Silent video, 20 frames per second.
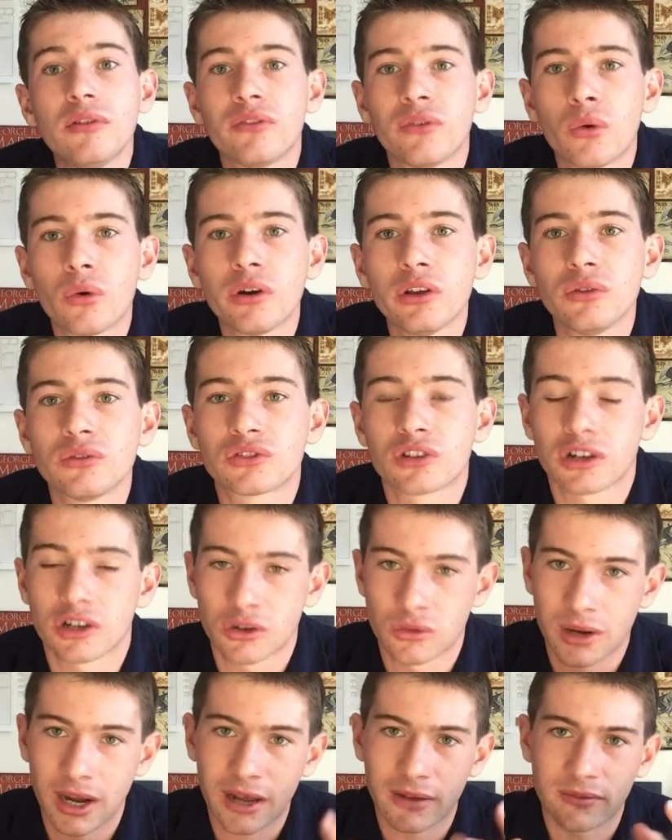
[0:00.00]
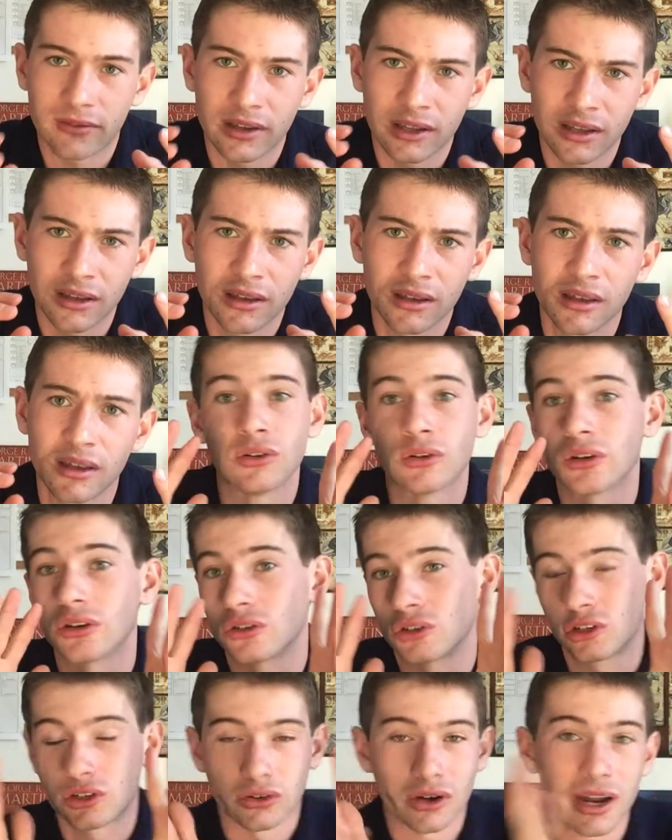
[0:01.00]
before you start crafting
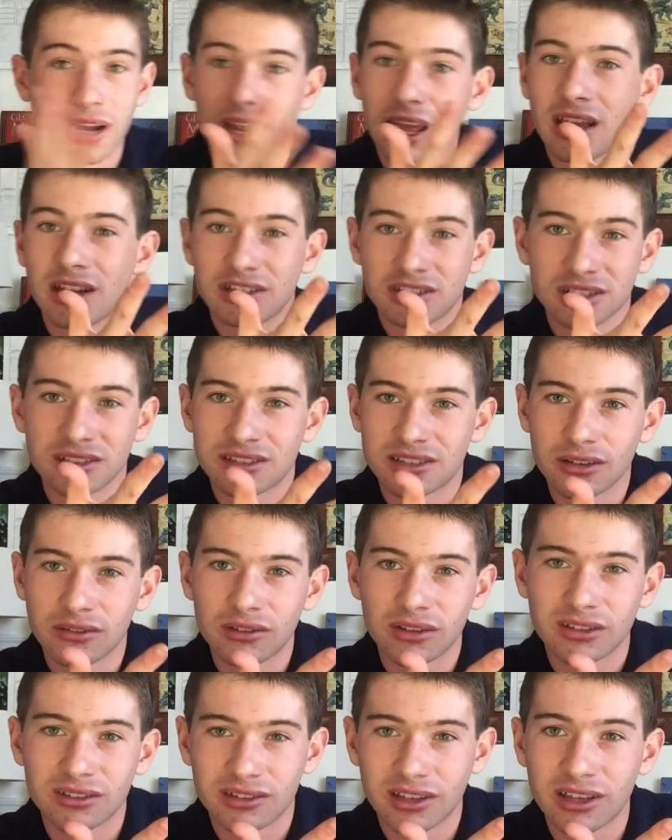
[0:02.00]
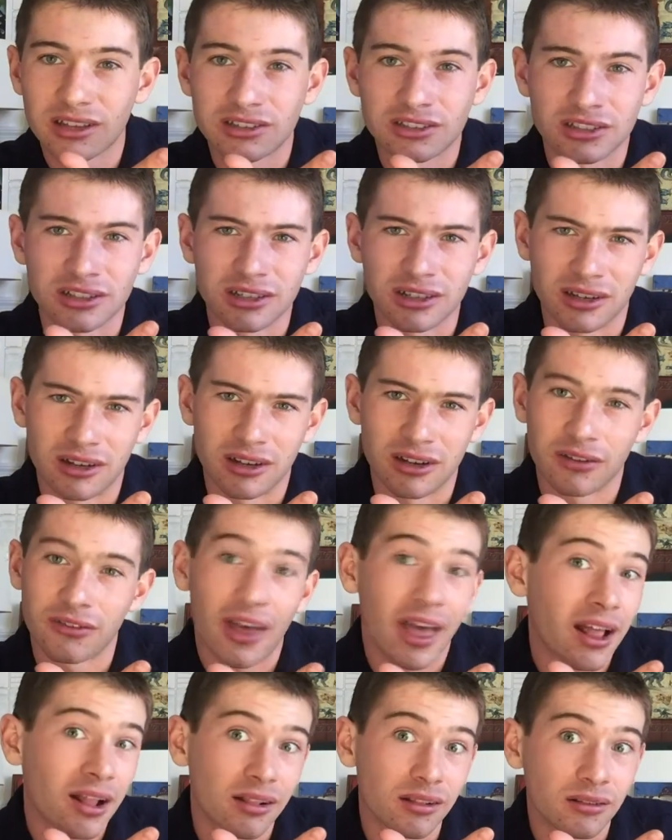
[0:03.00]
your great ancient civilization of
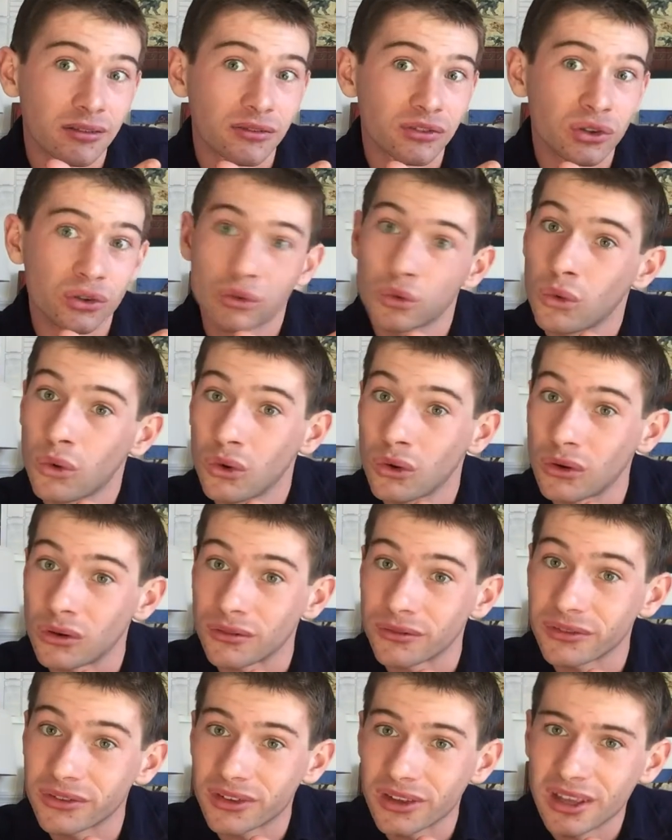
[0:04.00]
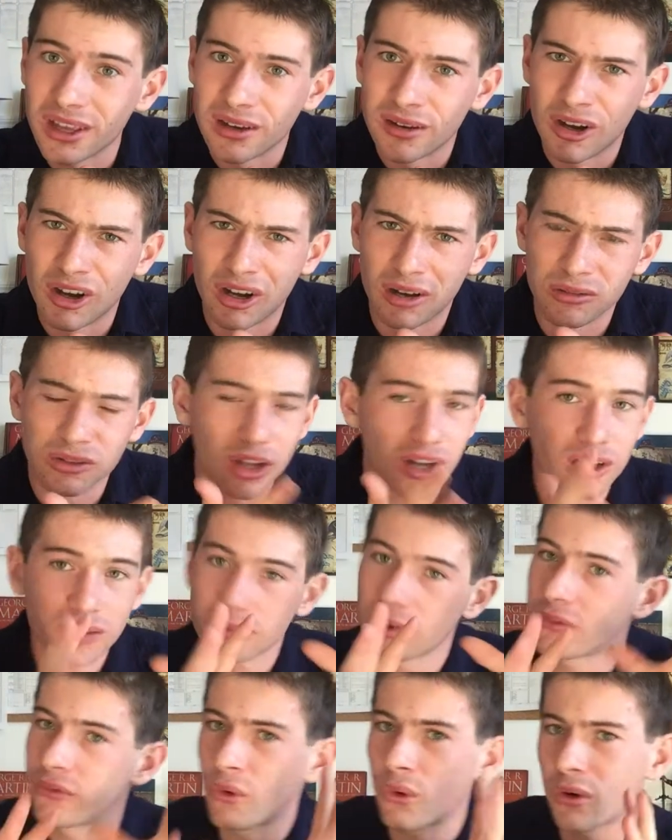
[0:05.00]
elves, of dwarves, long
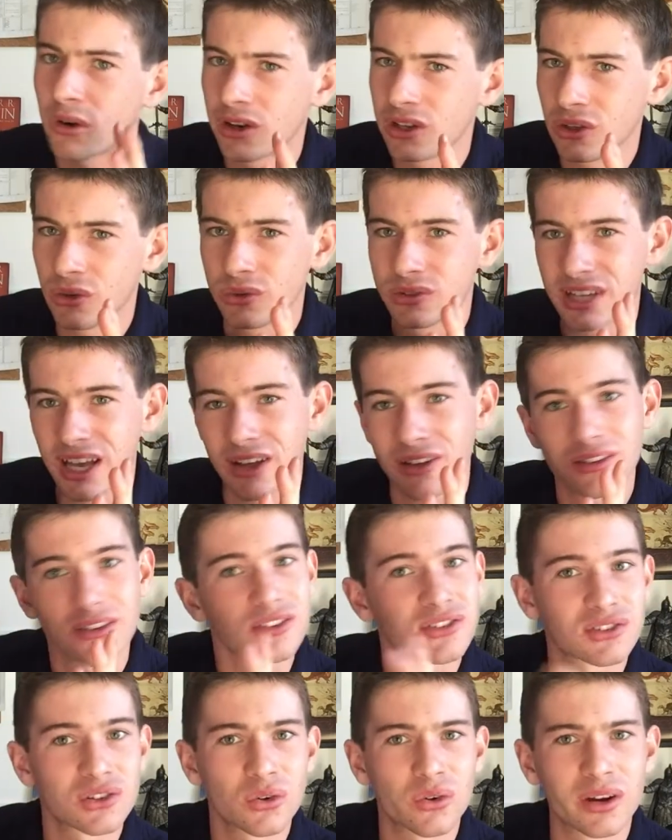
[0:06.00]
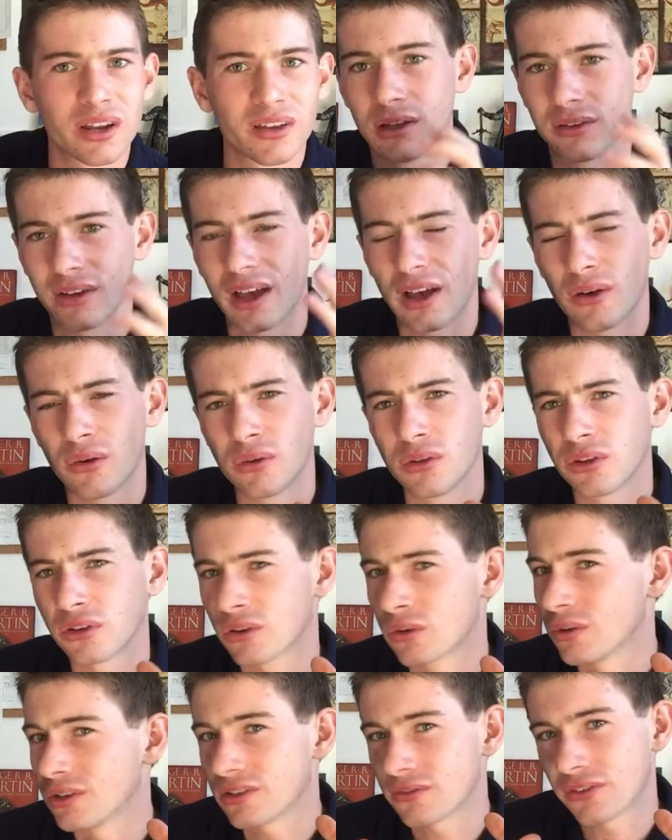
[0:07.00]
before you tell the story of how
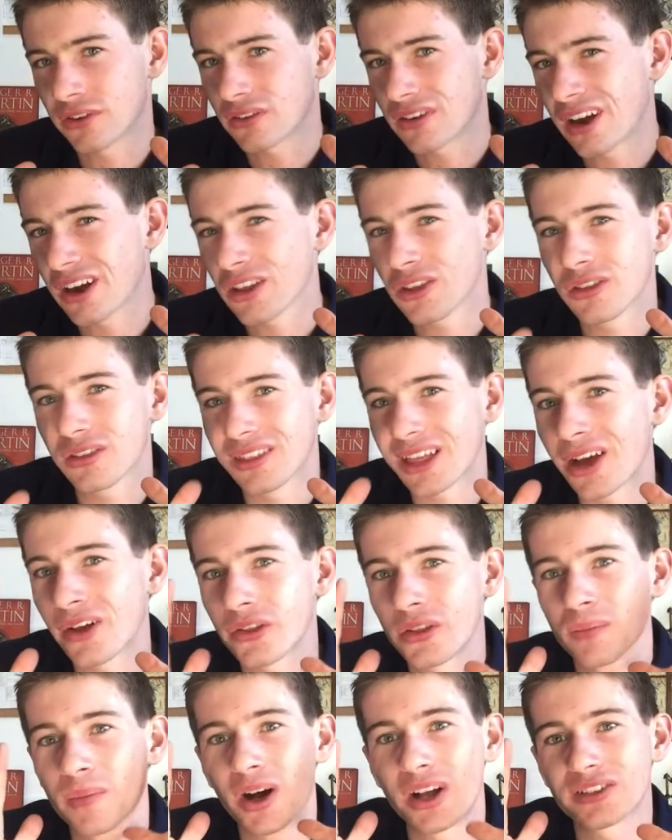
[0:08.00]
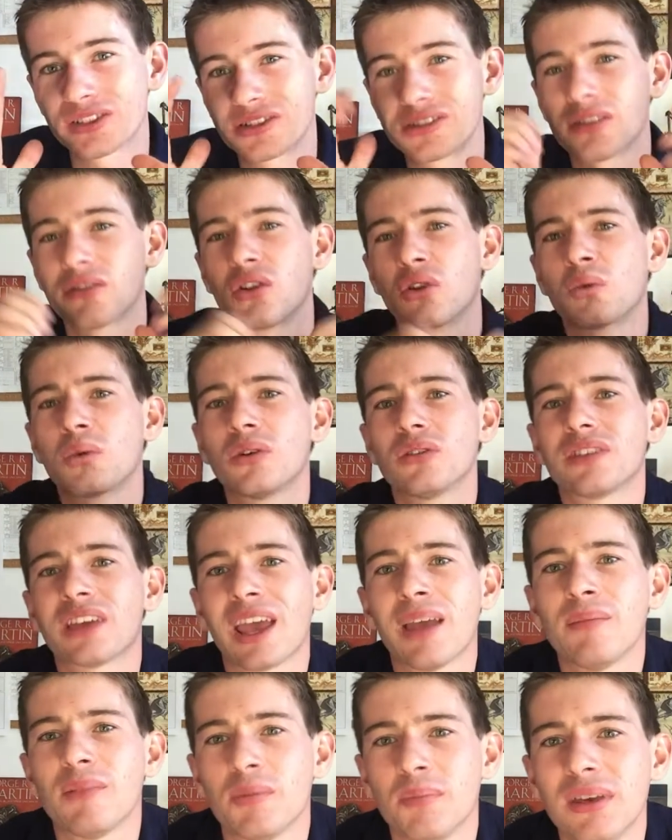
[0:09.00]
you're going to figure out how the monsters of your world
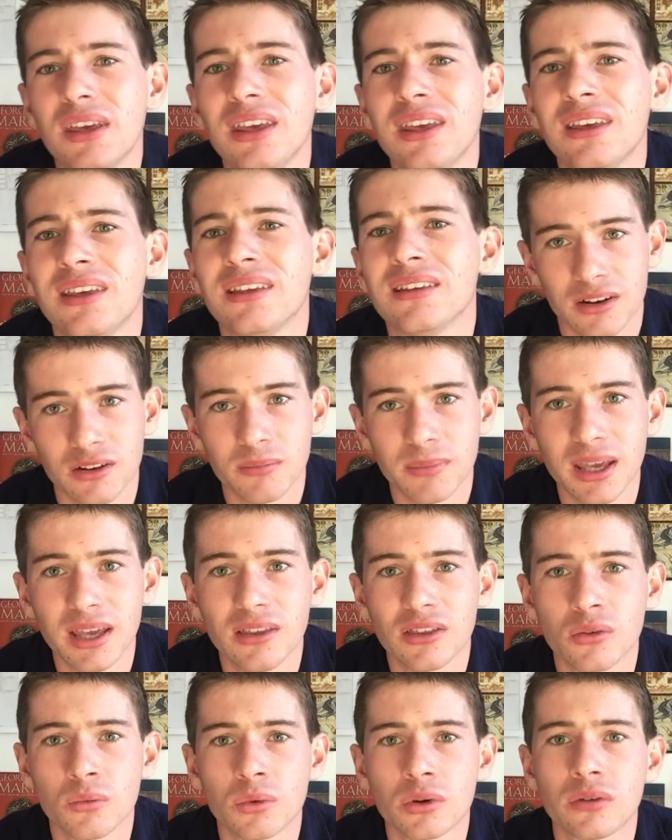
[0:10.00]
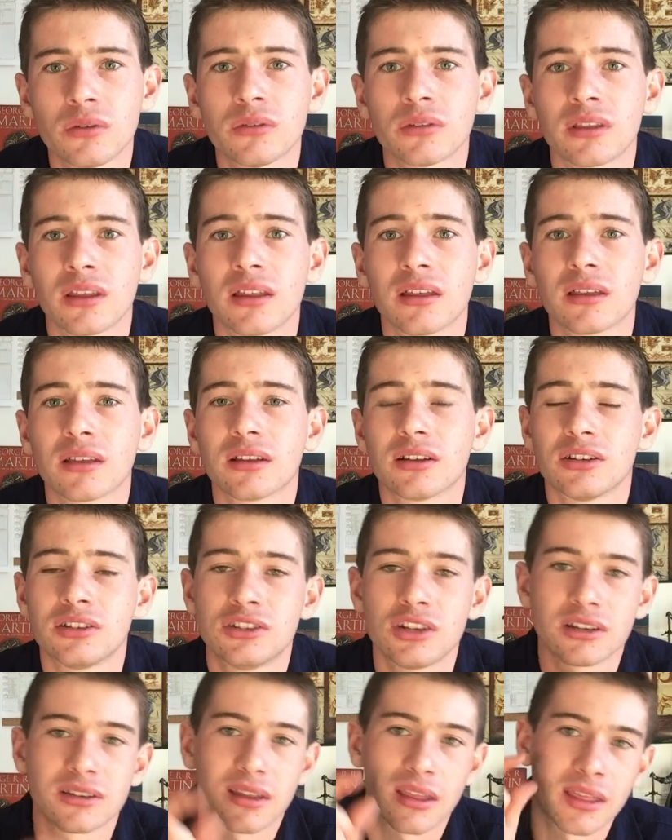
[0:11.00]
came to be, it'll make the world
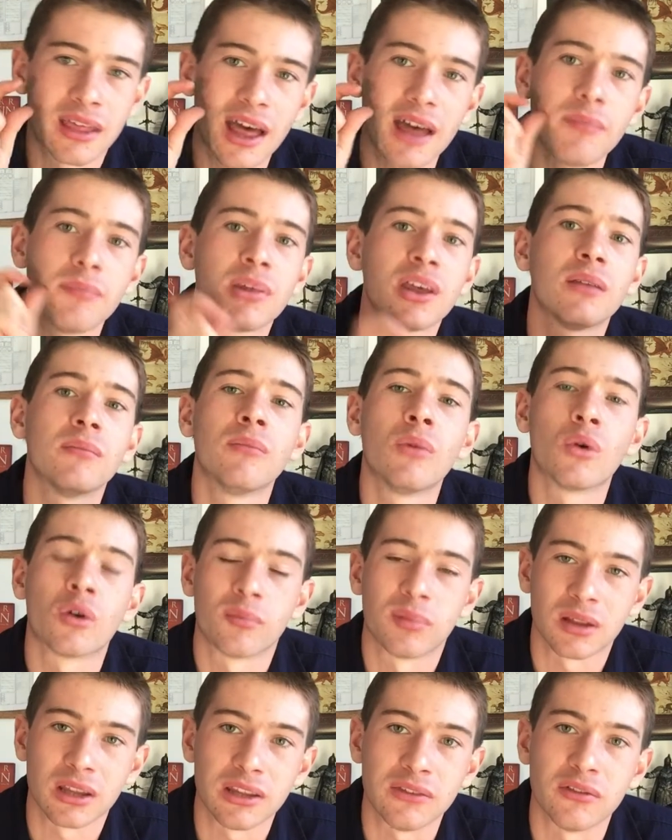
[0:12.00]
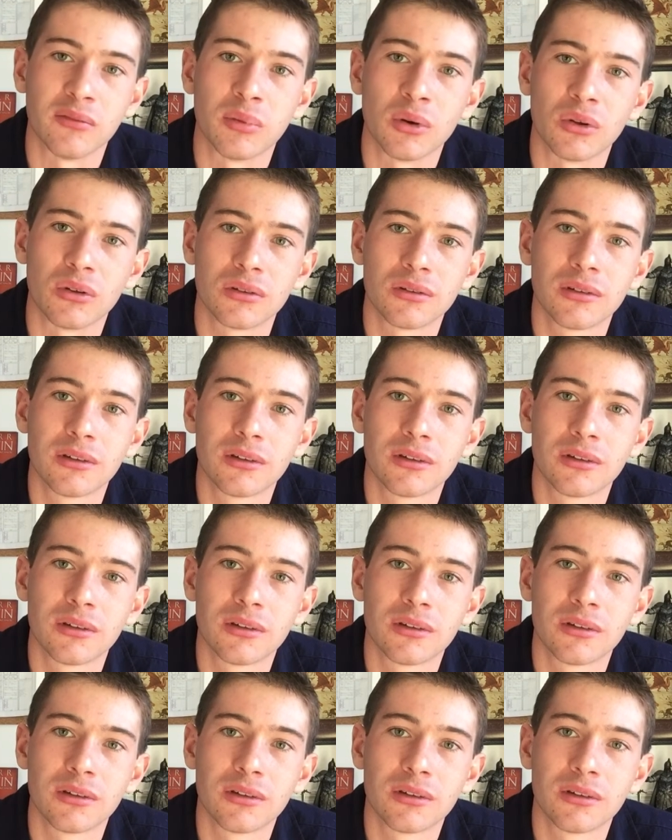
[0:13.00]
just that bit more believable,